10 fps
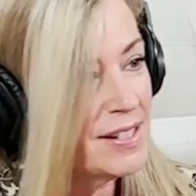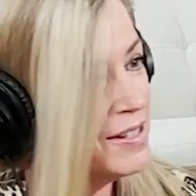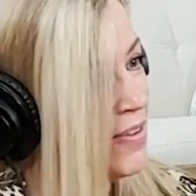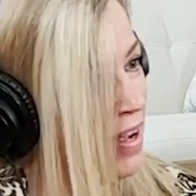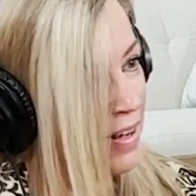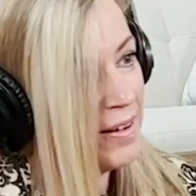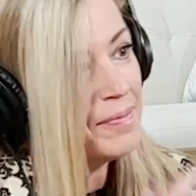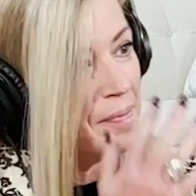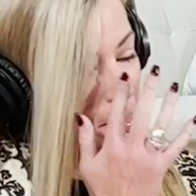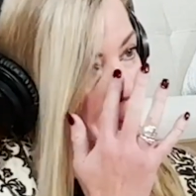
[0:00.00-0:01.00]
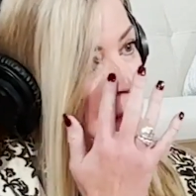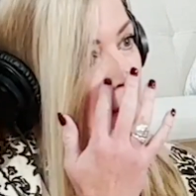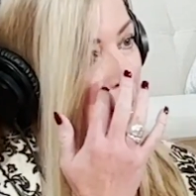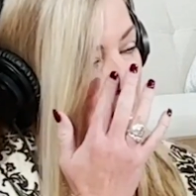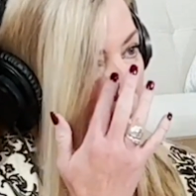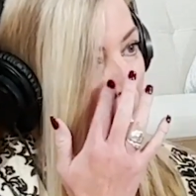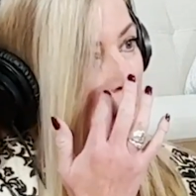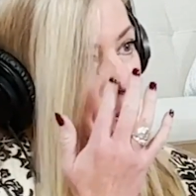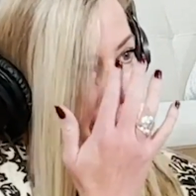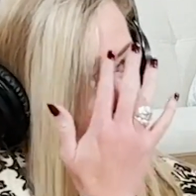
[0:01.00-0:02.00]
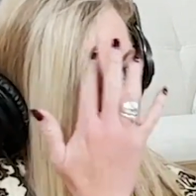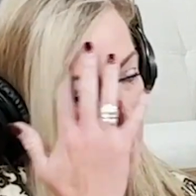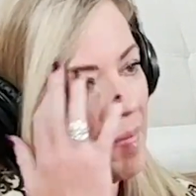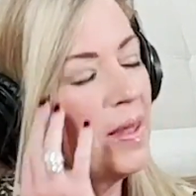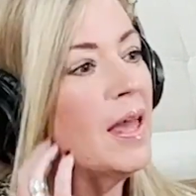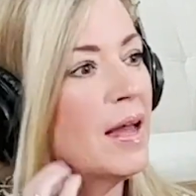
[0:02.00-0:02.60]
pizza boxes can go into the recycle bin?